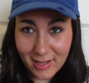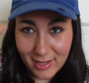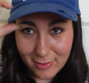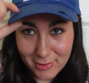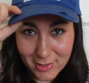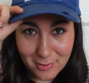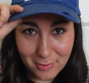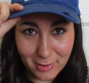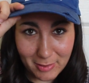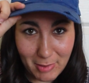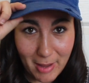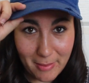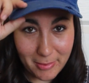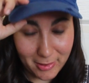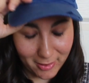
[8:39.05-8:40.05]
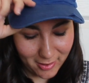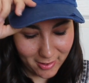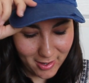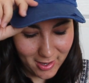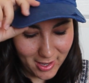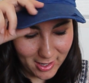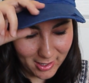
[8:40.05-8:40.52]
It was just a really popular
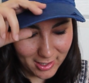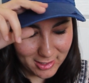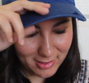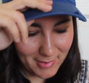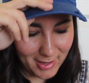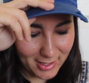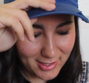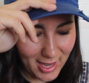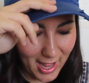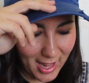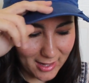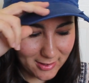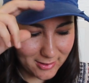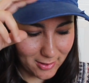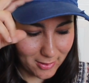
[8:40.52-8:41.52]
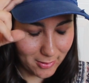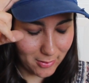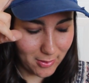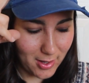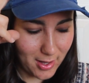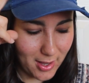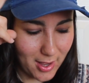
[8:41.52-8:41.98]
and in-demand hat, so